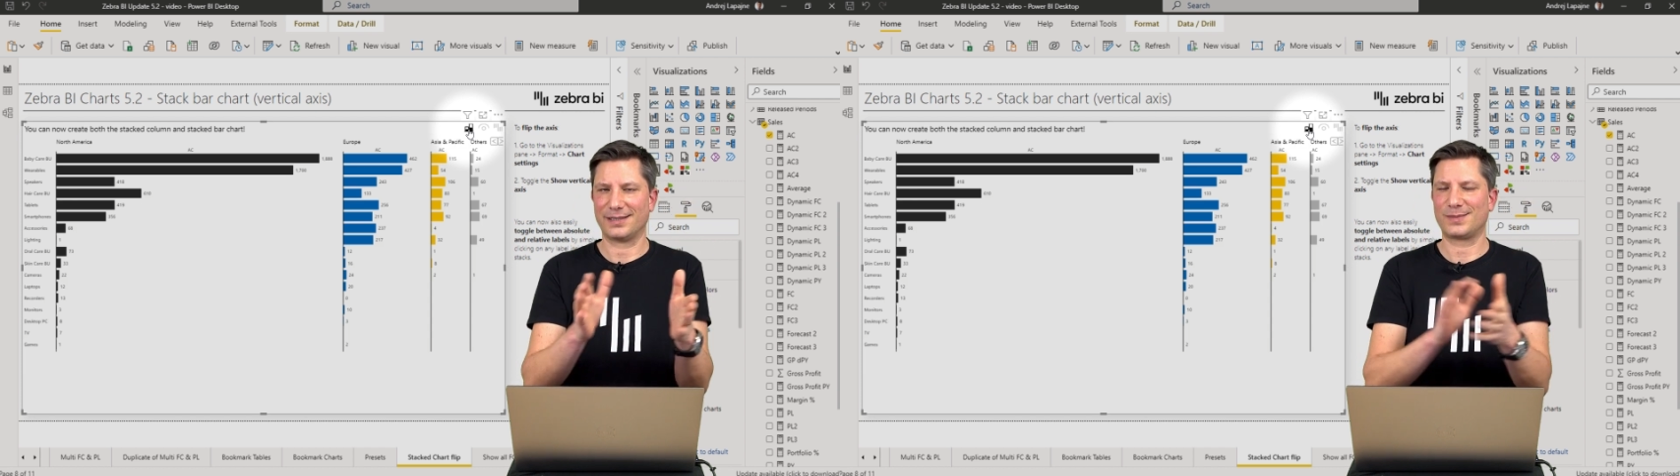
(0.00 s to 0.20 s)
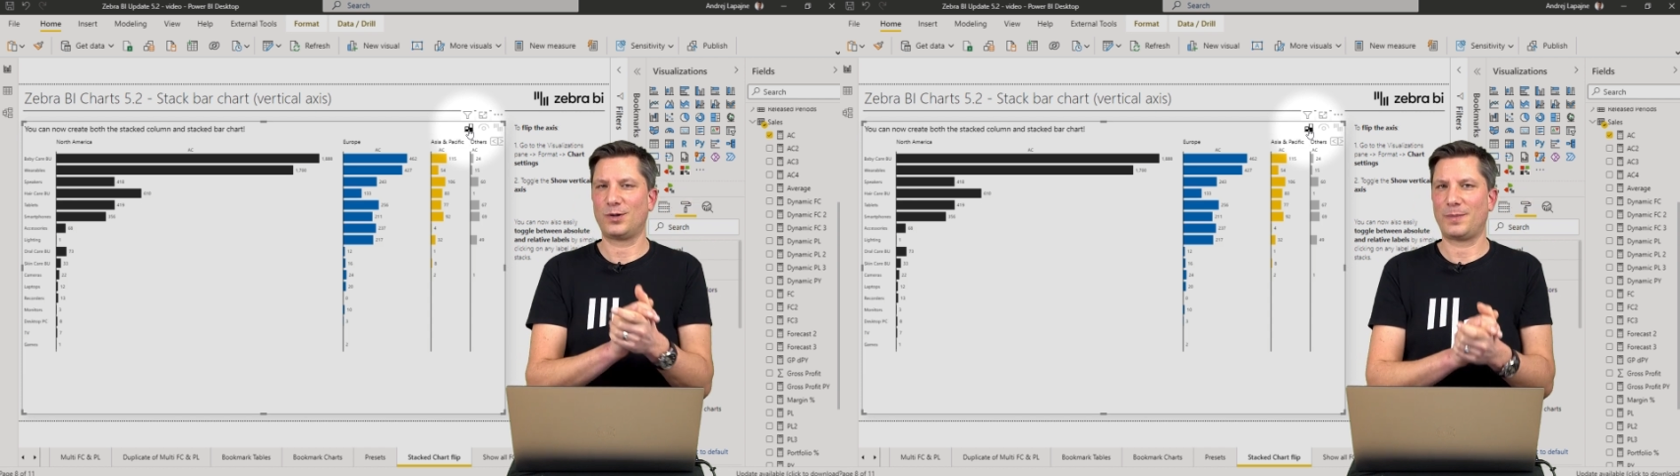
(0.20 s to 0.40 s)

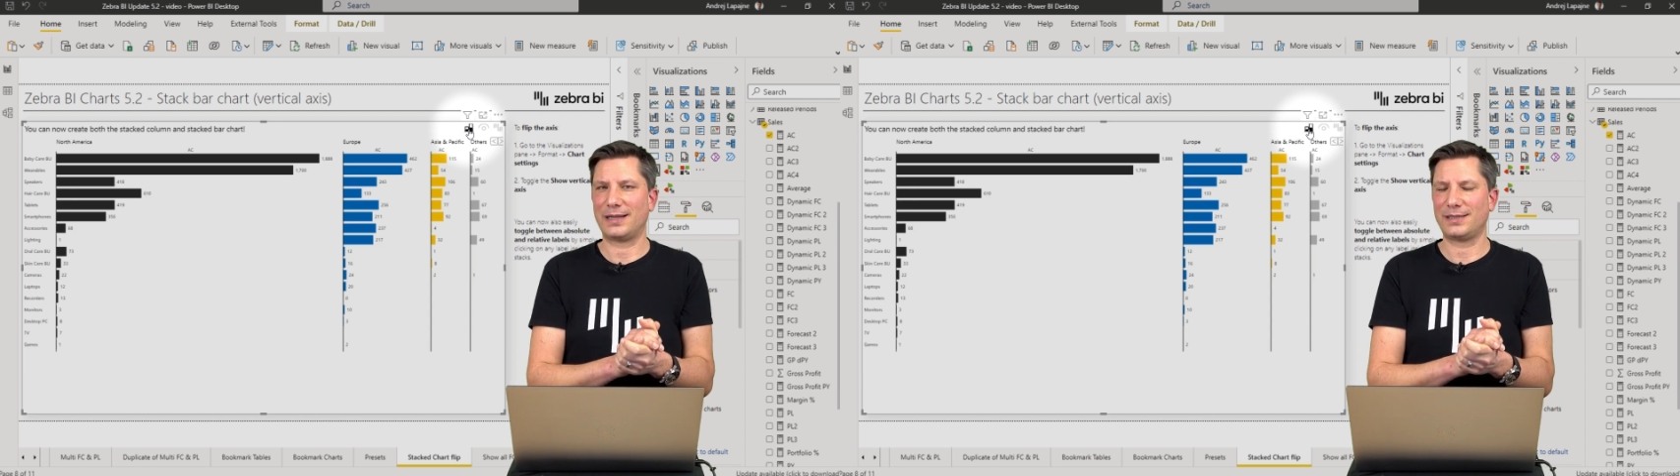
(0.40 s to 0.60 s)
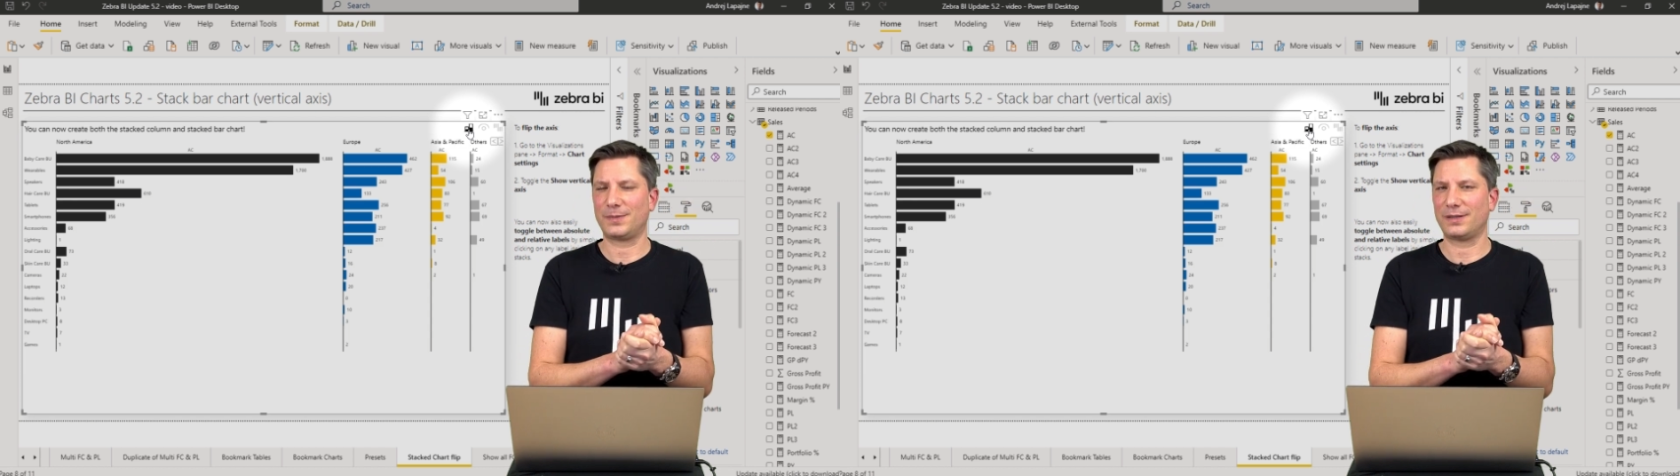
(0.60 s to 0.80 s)
small
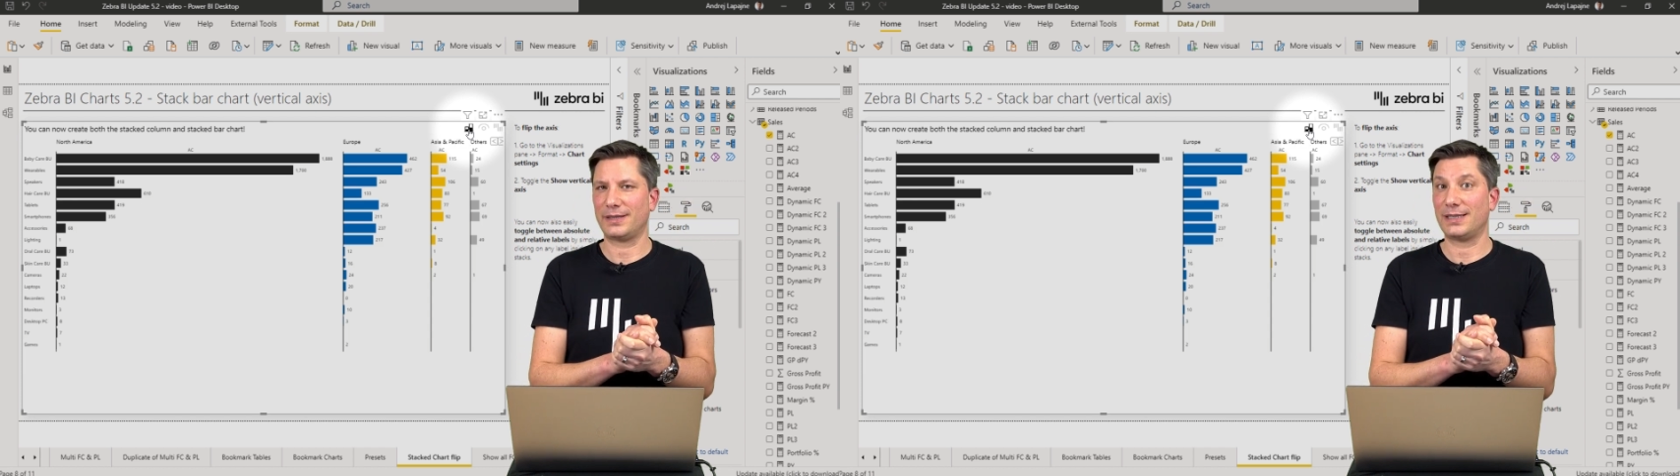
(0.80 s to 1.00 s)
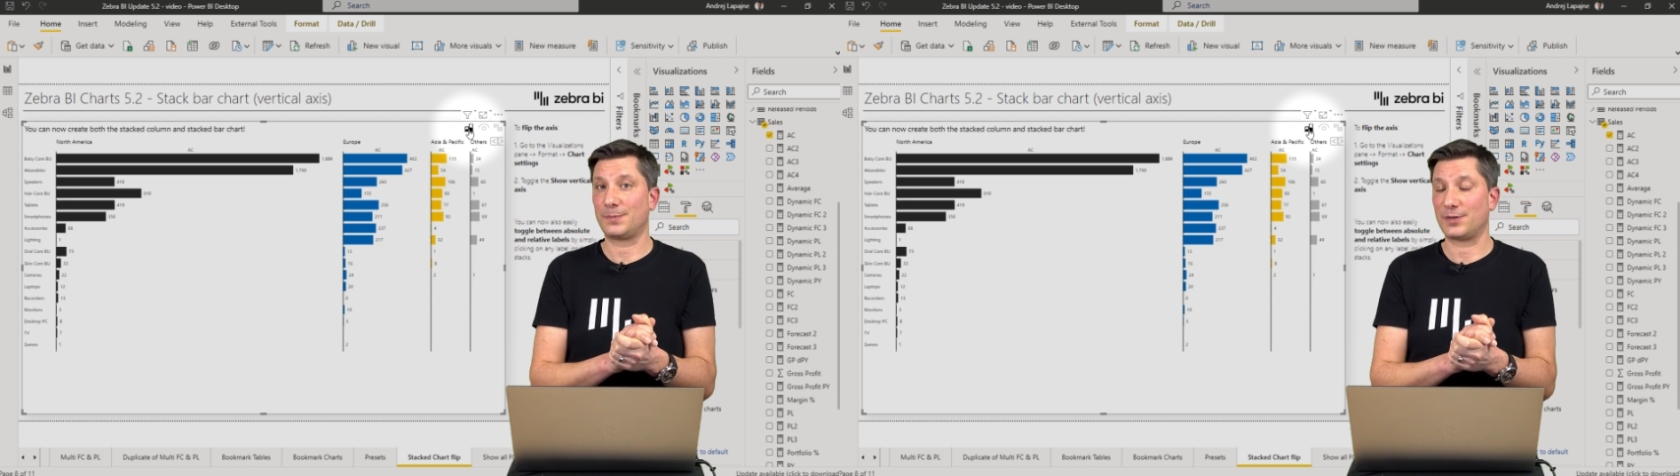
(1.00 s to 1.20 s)
multiple
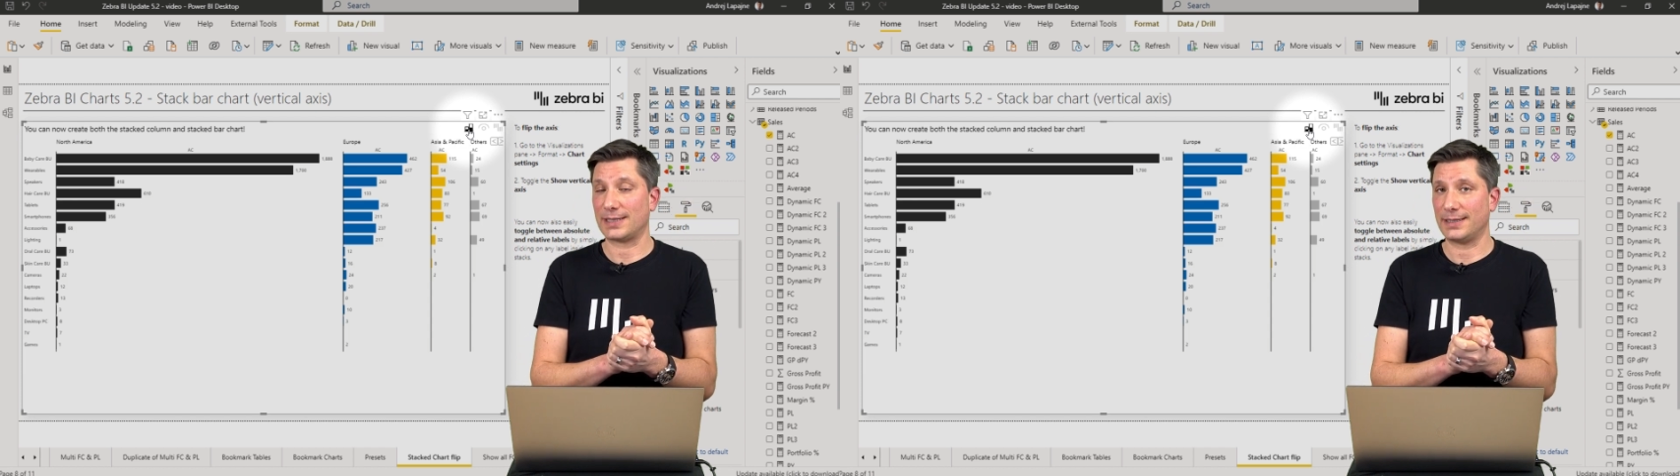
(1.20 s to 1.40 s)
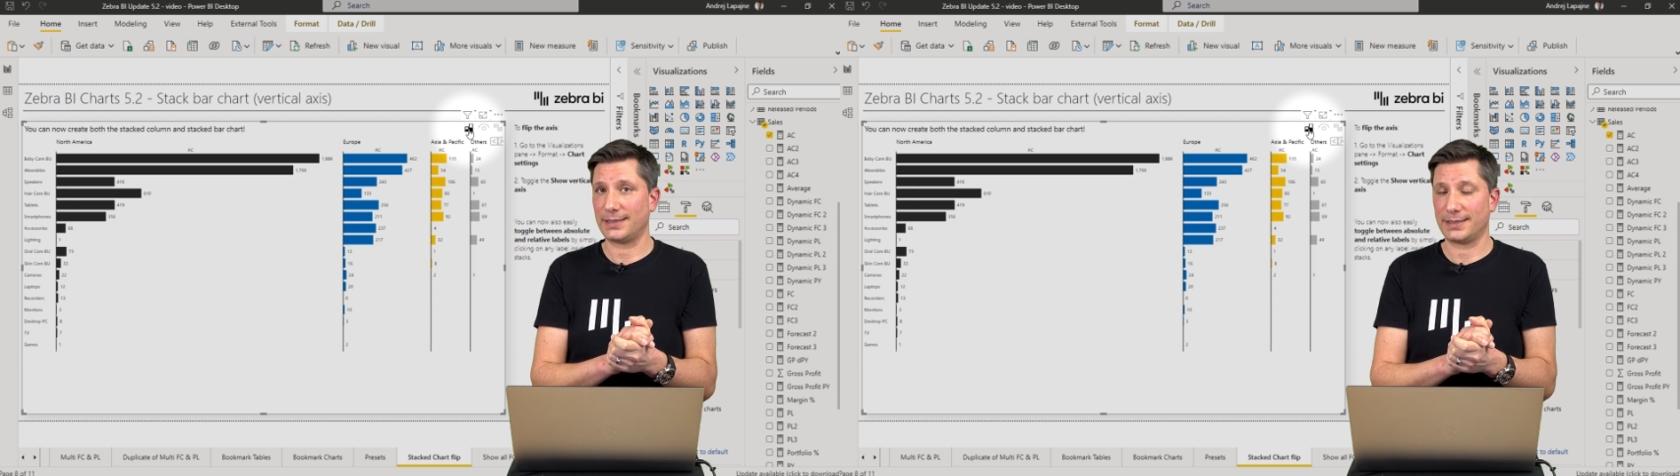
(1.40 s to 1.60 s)
is
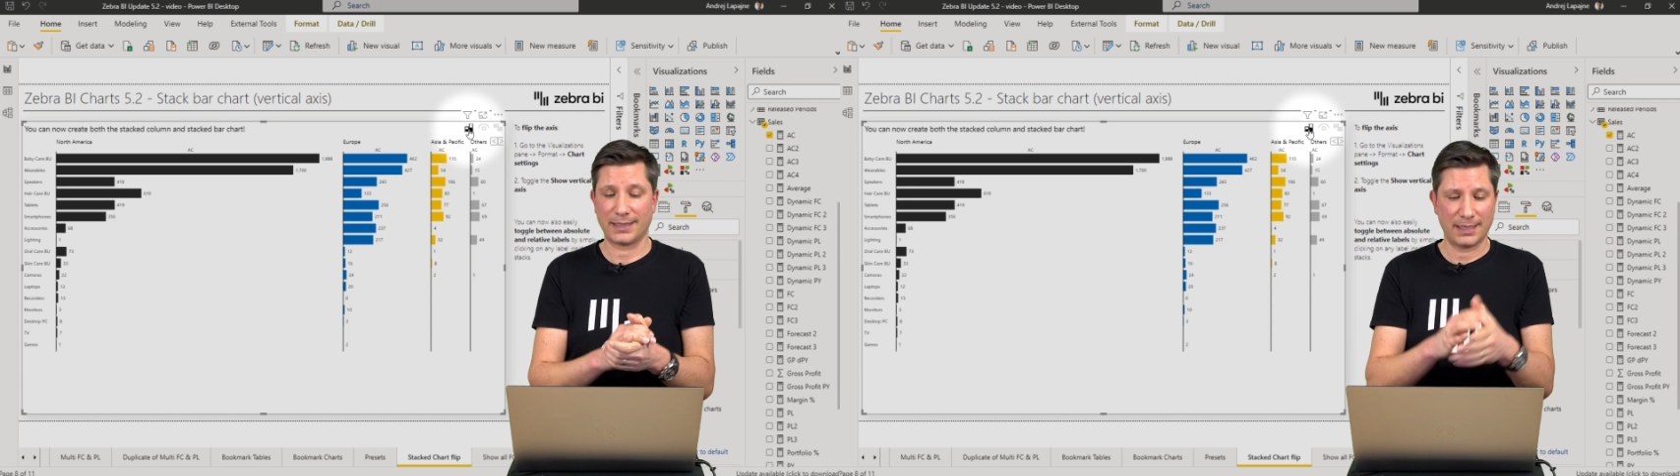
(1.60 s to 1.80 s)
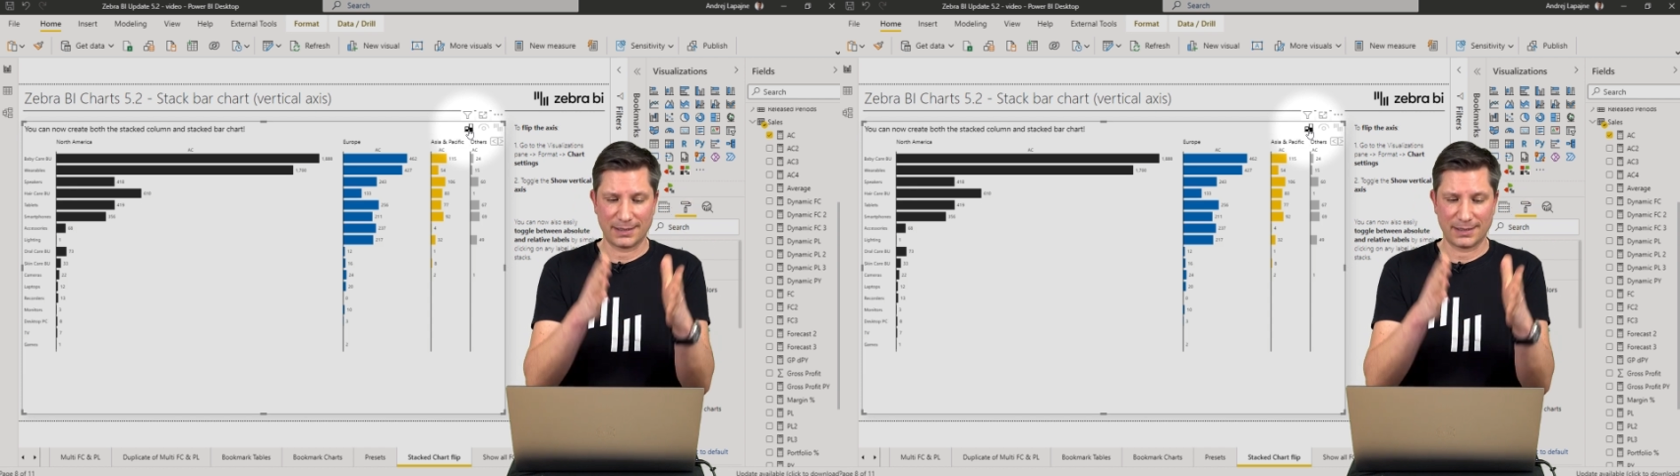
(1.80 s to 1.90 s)
presented.